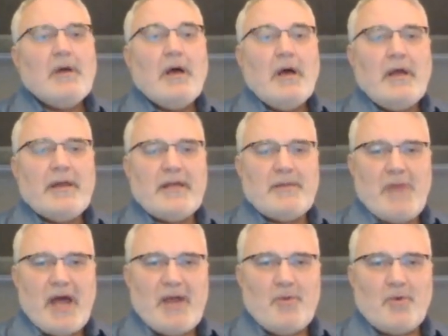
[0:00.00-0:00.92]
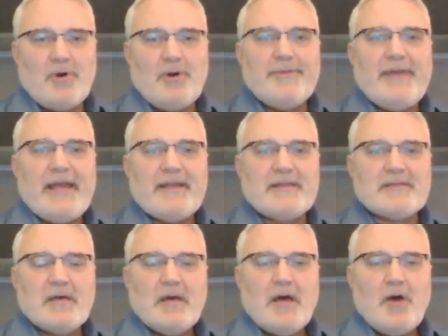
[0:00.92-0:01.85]
and in my world that
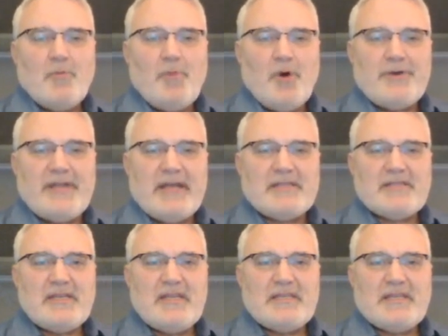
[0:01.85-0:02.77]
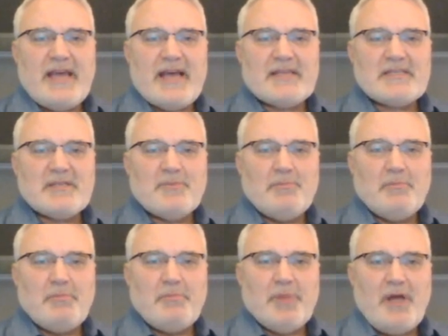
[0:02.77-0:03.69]
is a bone density test,
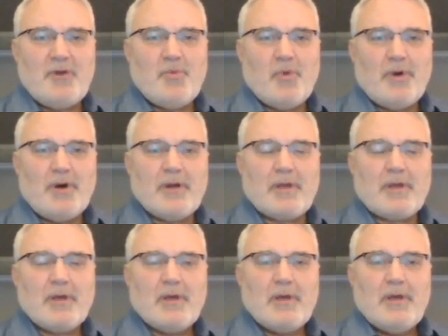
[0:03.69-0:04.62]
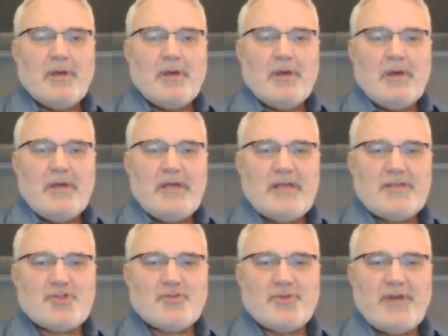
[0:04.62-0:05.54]
blood work,
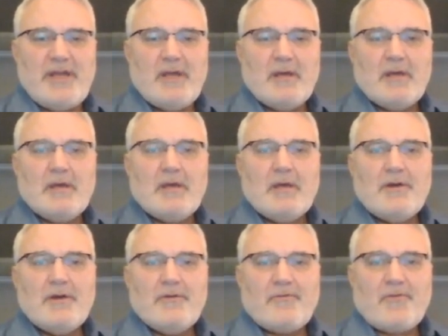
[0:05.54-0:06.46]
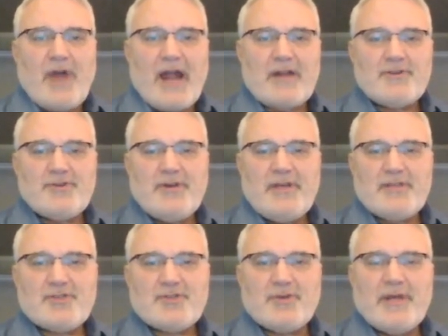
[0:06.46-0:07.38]
history, fracture
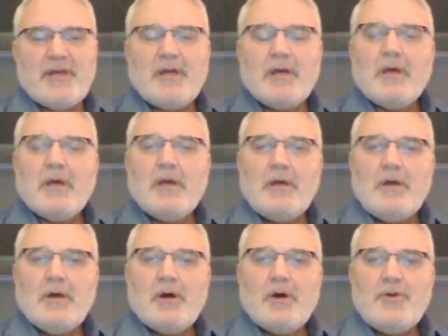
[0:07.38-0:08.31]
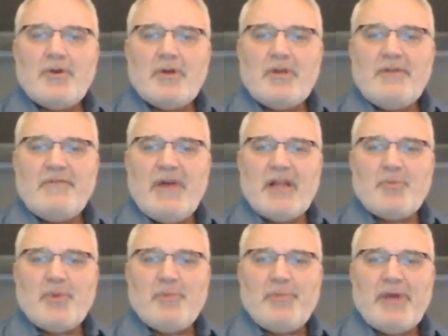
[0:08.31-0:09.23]
history, you can
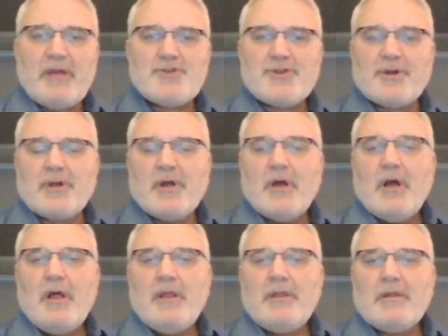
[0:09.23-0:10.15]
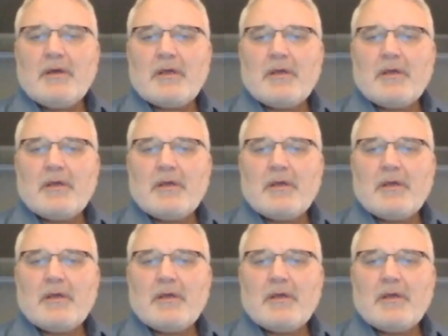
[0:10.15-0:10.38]
develop a picture that